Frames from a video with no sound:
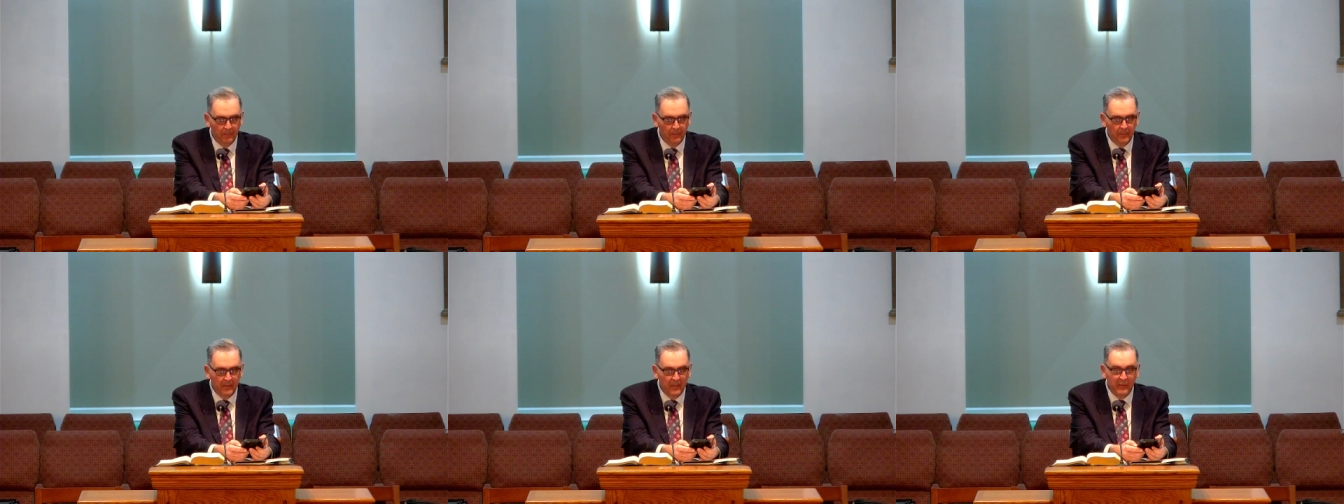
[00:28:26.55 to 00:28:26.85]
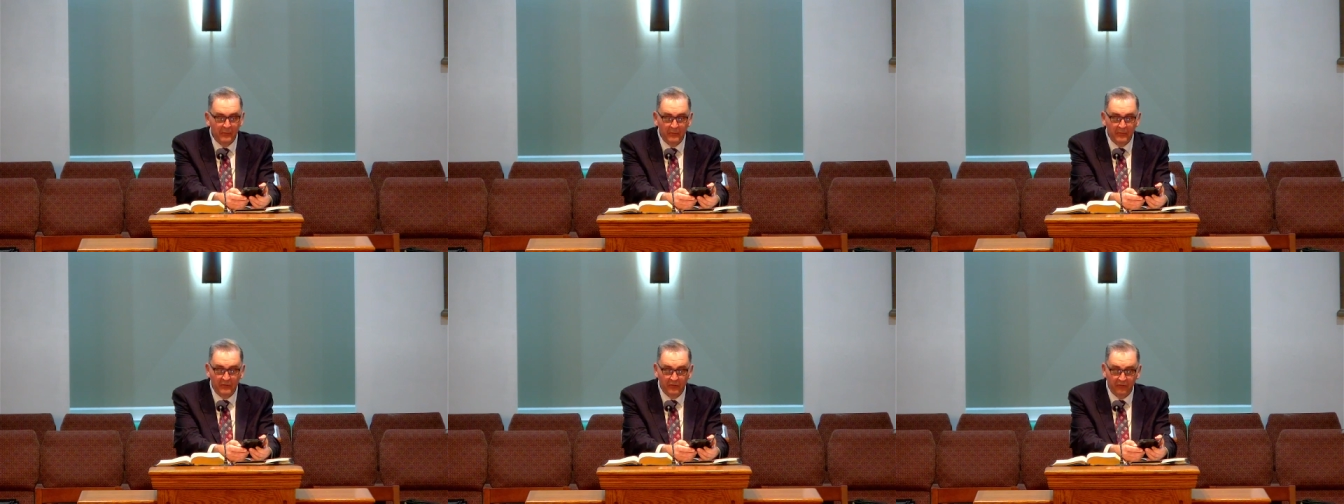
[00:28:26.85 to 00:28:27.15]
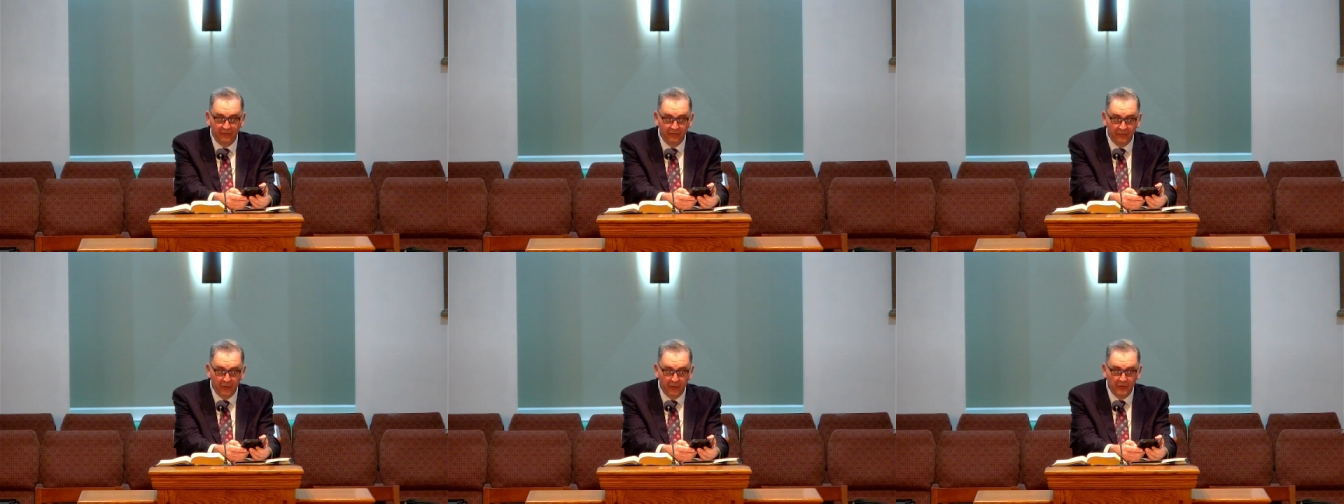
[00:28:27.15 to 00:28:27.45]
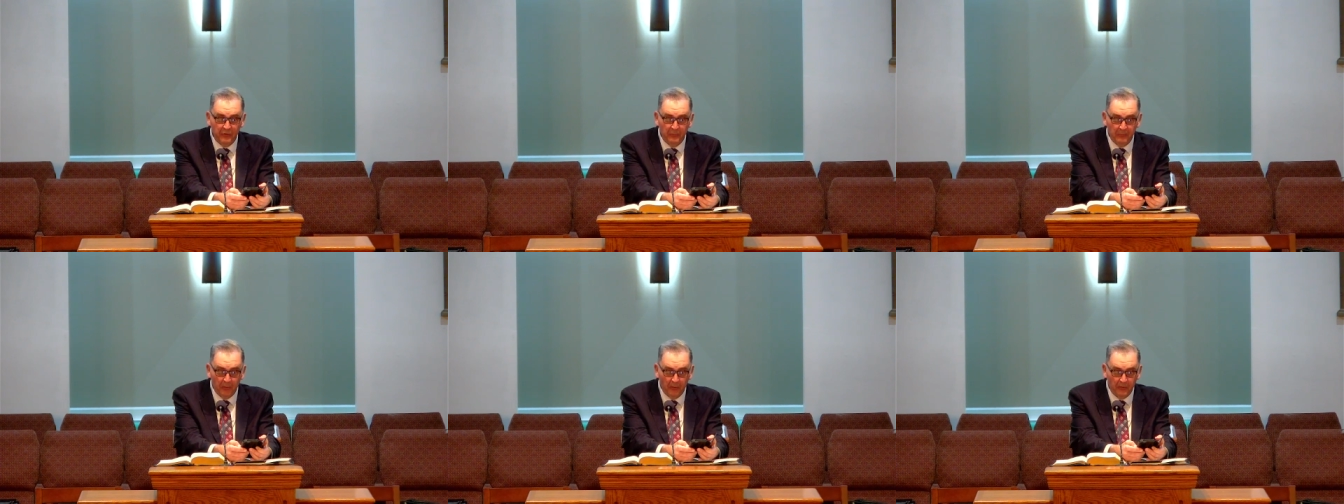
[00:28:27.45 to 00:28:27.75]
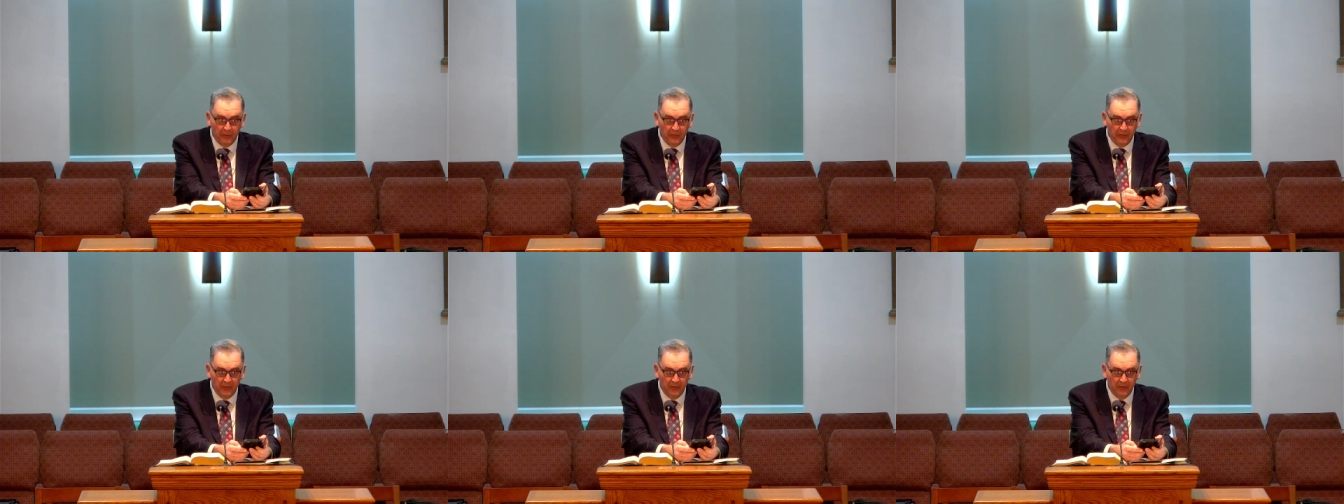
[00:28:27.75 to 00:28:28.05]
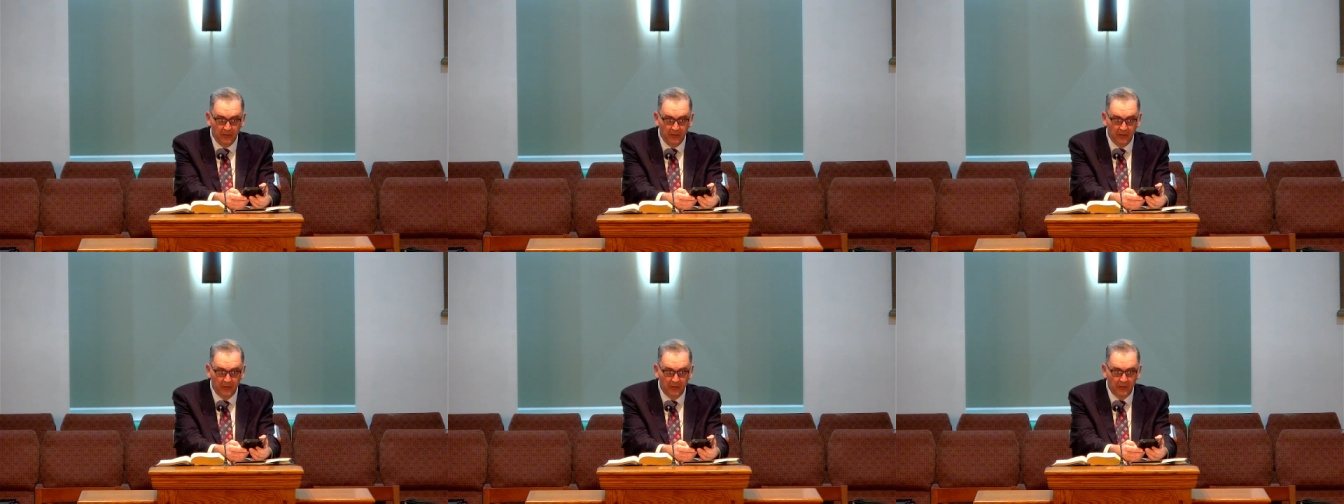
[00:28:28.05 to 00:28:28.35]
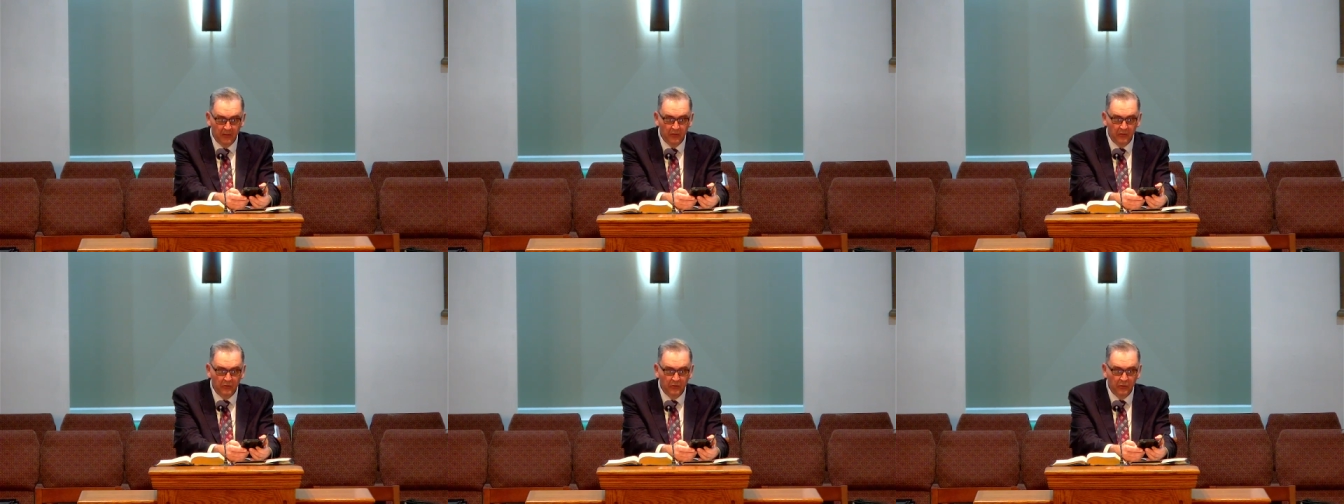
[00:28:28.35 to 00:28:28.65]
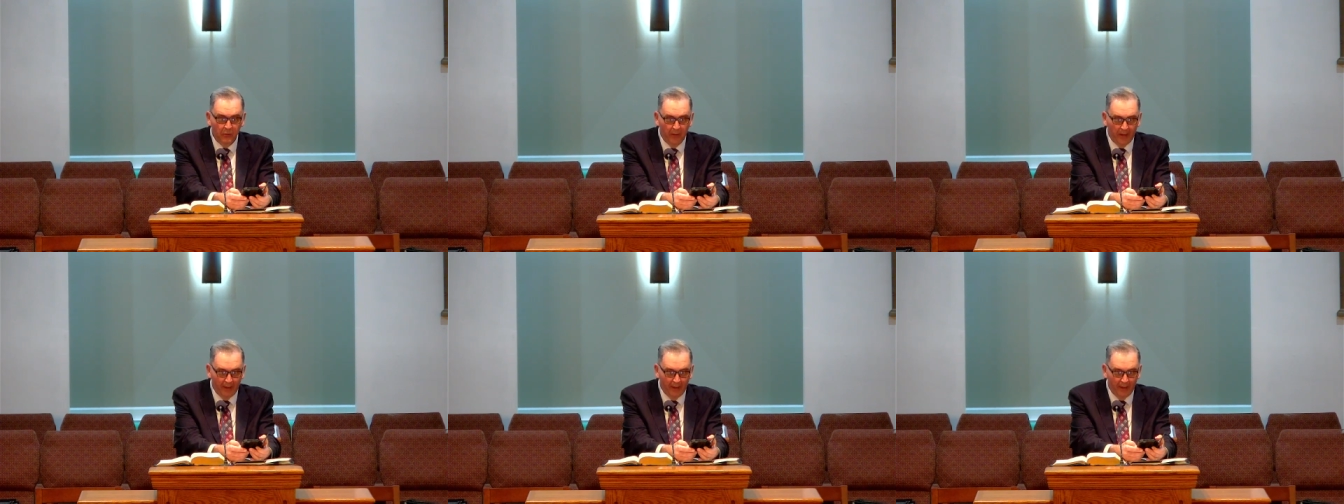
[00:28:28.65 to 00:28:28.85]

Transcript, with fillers: He was the first person to